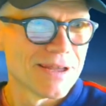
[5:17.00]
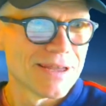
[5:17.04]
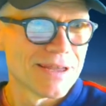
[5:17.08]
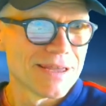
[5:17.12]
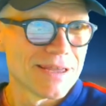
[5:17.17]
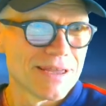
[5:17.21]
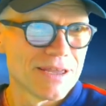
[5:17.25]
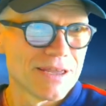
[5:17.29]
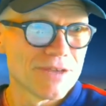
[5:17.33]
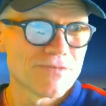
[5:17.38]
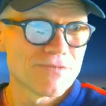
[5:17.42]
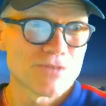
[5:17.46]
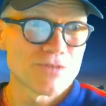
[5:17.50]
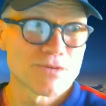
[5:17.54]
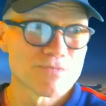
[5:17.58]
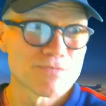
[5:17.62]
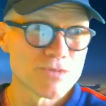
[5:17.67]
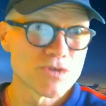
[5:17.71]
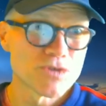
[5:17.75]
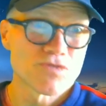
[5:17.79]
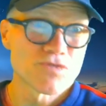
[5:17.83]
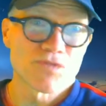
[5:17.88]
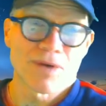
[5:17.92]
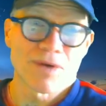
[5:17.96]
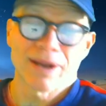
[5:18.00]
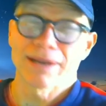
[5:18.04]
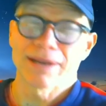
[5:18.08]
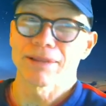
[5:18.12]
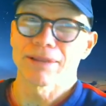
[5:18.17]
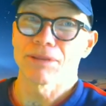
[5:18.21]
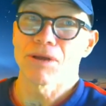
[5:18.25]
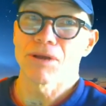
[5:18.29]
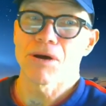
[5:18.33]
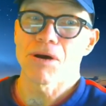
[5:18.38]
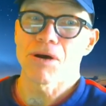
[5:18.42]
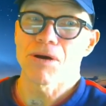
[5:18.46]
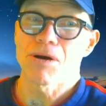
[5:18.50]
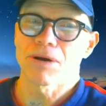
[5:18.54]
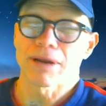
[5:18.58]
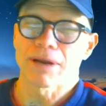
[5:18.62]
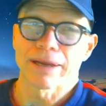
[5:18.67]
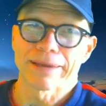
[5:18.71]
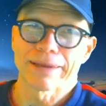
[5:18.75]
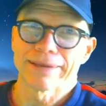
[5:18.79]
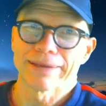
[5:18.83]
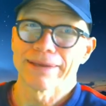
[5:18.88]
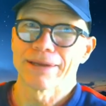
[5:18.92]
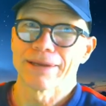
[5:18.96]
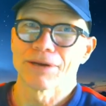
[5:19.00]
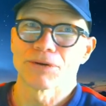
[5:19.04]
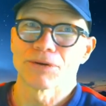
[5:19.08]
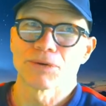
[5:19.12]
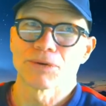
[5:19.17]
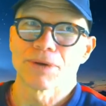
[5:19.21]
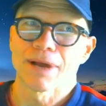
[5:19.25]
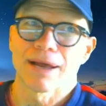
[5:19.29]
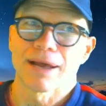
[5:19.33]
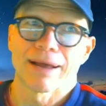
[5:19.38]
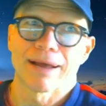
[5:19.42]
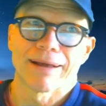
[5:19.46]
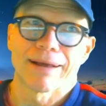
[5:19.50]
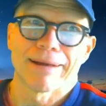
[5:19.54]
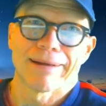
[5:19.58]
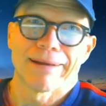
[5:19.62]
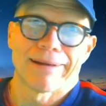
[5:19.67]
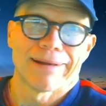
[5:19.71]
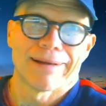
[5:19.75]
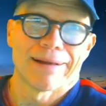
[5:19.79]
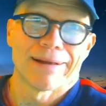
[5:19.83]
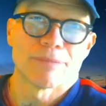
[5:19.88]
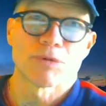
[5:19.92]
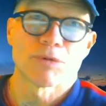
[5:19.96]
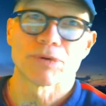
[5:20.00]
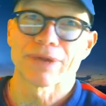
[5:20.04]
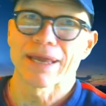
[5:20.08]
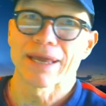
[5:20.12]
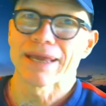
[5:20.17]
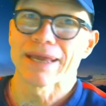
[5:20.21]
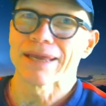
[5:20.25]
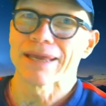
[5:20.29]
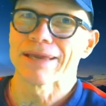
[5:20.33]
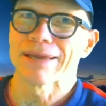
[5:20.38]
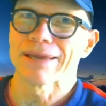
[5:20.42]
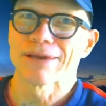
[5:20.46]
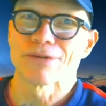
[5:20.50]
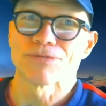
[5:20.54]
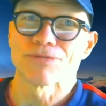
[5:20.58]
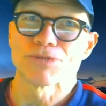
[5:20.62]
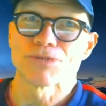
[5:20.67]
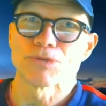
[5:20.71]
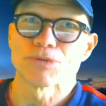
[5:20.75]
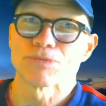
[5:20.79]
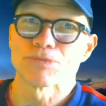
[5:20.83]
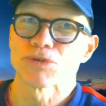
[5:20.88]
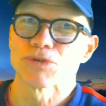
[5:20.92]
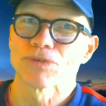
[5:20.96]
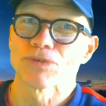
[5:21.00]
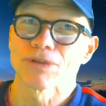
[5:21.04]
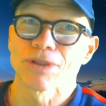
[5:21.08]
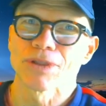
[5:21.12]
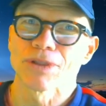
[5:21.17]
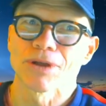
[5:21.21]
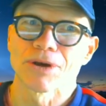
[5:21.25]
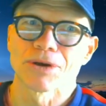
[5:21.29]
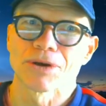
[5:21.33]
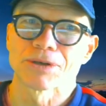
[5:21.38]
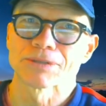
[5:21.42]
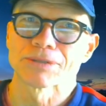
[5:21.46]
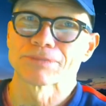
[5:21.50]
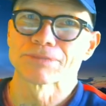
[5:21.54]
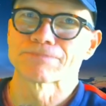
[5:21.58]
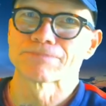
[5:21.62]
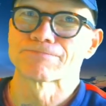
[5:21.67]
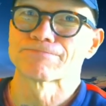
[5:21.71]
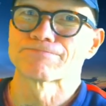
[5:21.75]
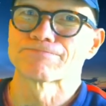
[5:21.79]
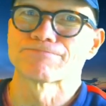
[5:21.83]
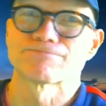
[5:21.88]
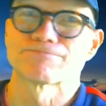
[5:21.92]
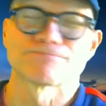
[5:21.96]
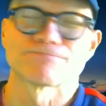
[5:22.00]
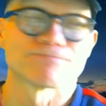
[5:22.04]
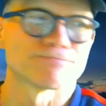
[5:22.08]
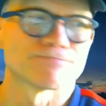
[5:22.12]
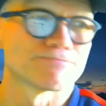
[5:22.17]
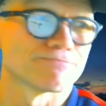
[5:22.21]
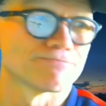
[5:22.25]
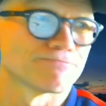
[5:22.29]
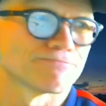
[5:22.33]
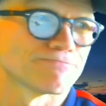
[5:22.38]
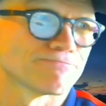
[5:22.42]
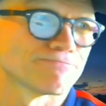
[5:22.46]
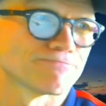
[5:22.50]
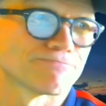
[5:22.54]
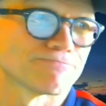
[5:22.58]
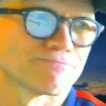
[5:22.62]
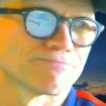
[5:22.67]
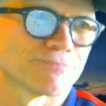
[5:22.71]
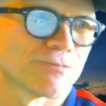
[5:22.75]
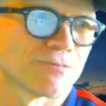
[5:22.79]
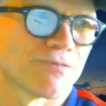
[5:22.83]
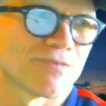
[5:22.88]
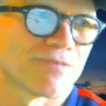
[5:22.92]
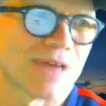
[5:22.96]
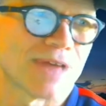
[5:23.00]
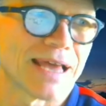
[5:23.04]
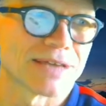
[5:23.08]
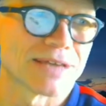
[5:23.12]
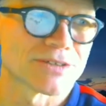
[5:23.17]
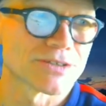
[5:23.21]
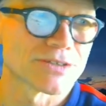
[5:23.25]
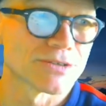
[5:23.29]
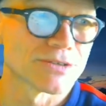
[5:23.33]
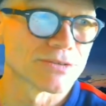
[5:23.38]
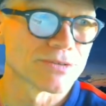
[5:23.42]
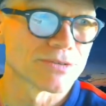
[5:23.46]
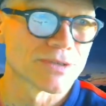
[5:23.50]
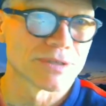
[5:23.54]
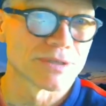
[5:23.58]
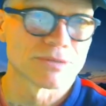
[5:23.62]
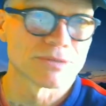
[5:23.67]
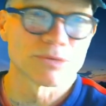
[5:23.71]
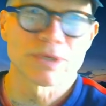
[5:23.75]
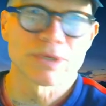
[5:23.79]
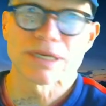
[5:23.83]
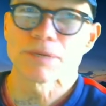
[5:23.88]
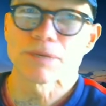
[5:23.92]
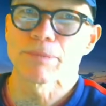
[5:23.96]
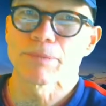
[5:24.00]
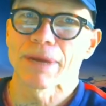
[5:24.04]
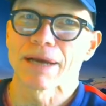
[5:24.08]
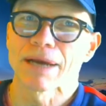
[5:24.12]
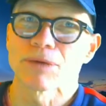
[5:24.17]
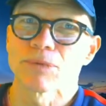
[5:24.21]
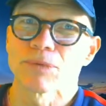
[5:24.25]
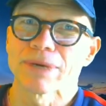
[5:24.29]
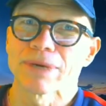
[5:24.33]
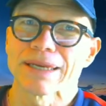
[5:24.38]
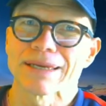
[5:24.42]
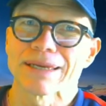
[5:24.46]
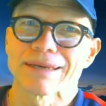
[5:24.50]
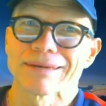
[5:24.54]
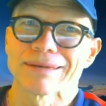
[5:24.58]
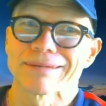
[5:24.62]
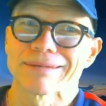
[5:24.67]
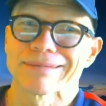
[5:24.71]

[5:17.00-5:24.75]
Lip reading: If you move right along, you know, I'm okay if you move along faster than week by week.